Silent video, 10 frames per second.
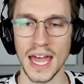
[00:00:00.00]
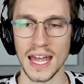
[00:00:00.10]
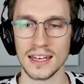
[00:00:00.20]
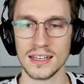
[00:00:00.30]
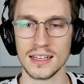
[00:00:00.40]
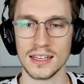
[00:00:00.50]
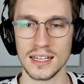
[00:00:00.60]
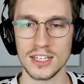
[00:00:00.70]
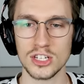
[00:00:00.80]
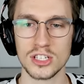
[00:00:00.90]
that.
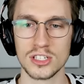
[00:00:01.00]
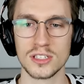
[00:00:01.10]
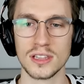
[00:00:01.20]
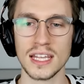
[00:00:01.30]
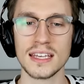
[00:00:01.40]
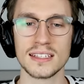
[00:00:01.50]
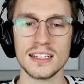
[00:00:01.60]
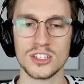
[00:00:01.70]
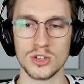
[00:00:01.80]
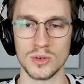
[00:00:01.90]
He just links
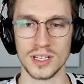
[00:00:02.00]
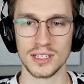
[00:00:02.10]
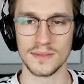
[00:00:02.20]
into it.